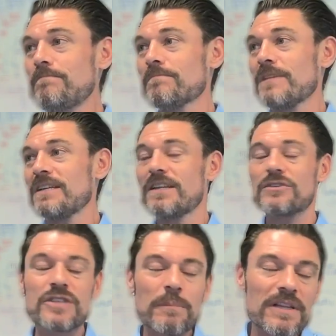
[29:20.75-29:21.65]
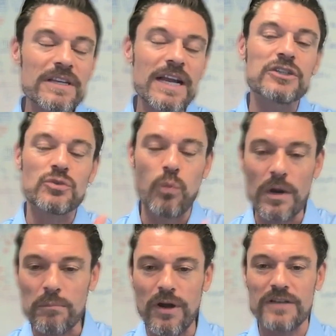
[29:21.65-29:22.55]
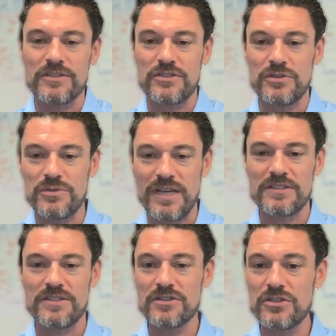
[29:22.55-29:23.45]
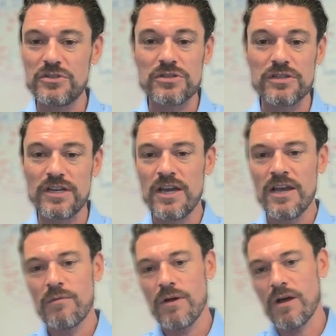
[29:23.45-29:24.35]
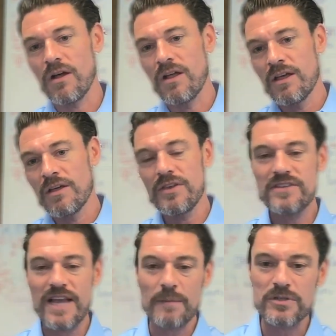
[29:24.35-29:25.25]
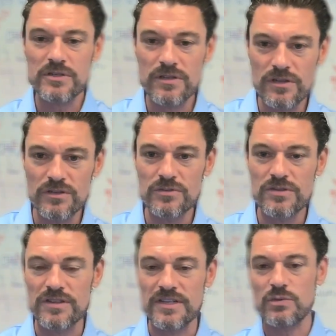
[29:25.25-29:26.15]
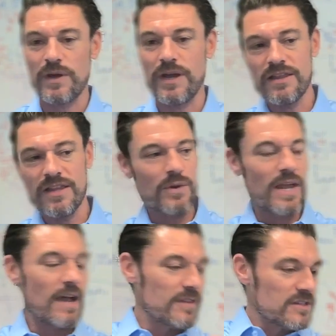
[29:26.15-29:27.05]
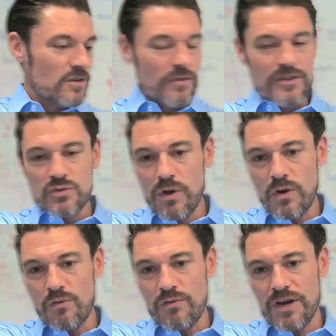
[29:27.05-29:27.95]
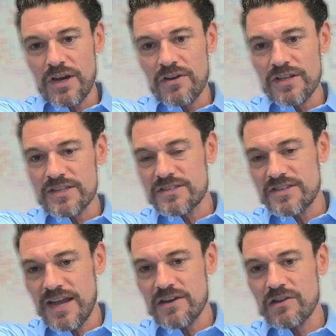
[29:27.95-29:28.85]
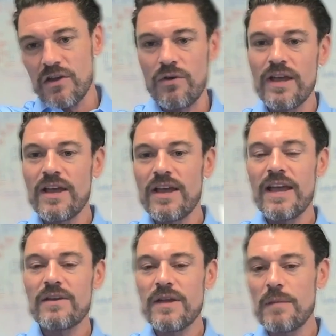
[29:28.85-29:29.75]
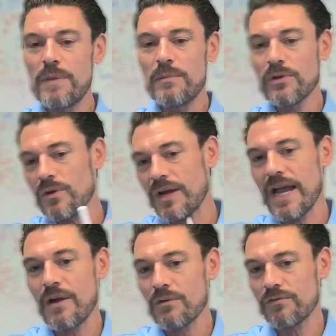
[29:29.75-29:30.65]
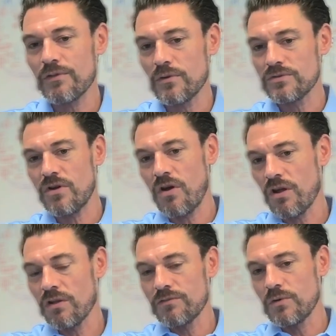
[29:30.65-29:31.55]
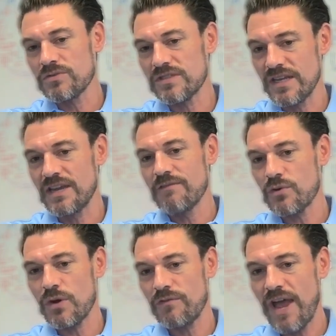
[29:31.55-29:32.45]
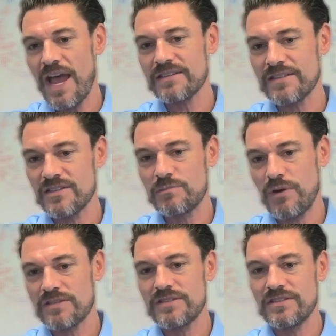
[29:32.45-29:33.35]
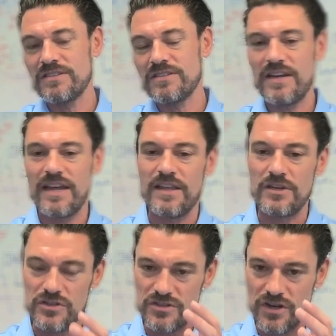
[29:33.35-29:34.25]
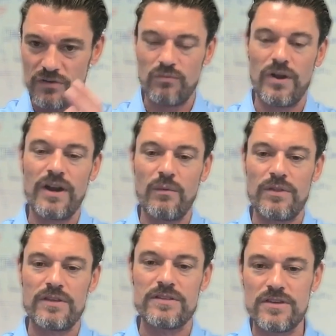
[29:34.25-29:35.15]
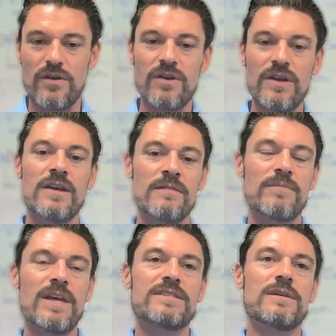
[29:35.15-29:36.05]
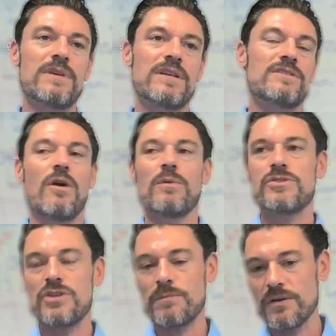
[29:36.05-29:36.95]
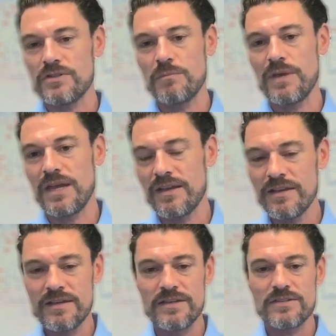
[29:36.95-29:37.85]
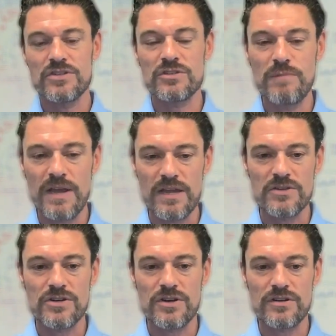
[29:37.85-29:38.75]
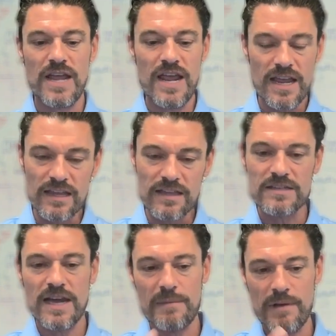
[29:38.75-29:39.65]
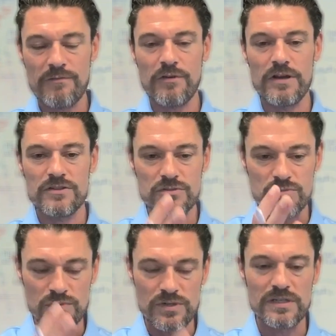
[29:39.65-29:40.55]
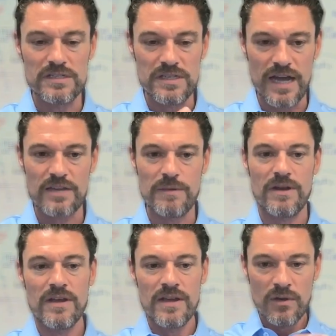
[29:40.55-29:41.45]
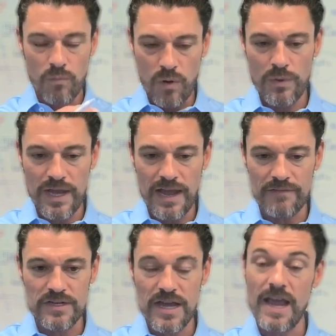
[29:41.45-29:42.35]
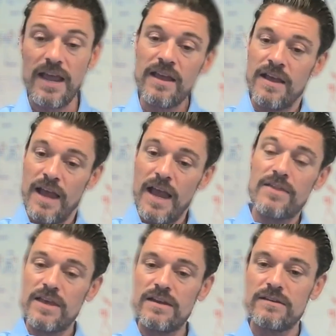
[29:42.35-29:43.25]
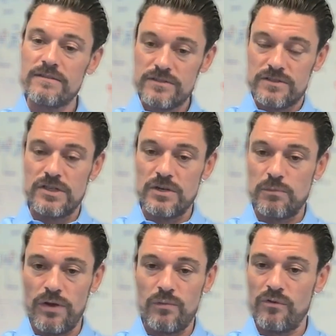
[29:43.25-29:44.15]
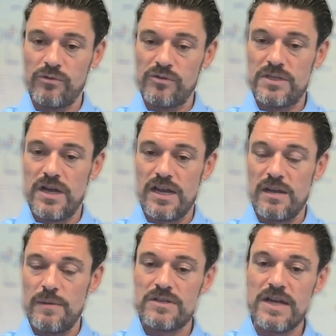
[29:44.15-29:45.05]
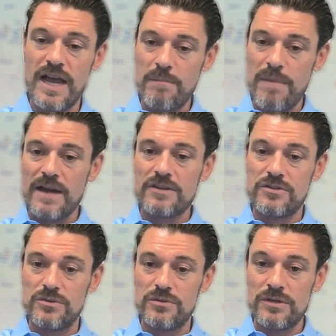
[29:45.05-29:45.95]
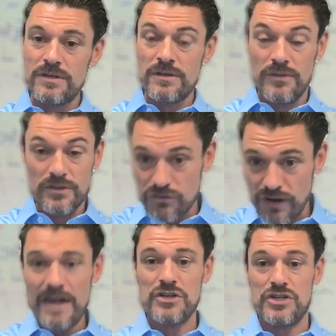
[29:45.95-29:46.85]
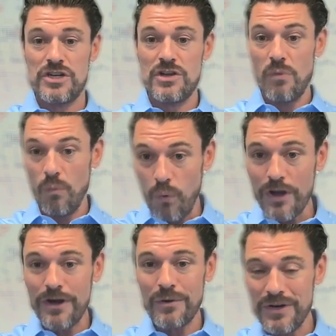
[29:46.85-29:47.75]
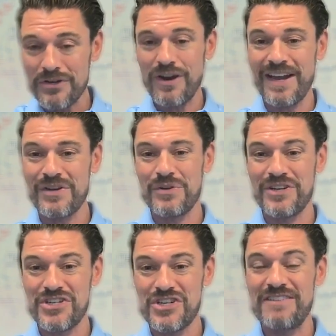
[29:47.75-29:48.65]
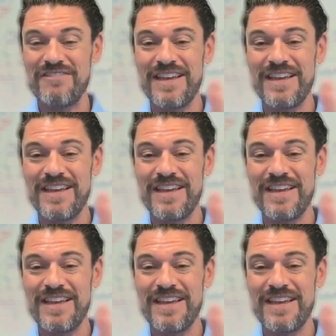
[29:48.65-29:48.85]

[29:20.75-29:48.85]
They're typically not just one process or use case. There's usually, well, these apps use it this way, and then we have this one over here that's a standalone, and people don't account for all of those, the inventory of as-is processes today. They just start running with it. So that's something that's always jumped out to me, is just making sure, taking the time up front to really document what we have today, and then, to your point, what we've been talking about, tie it back to the strategy. What are we trying to achieve?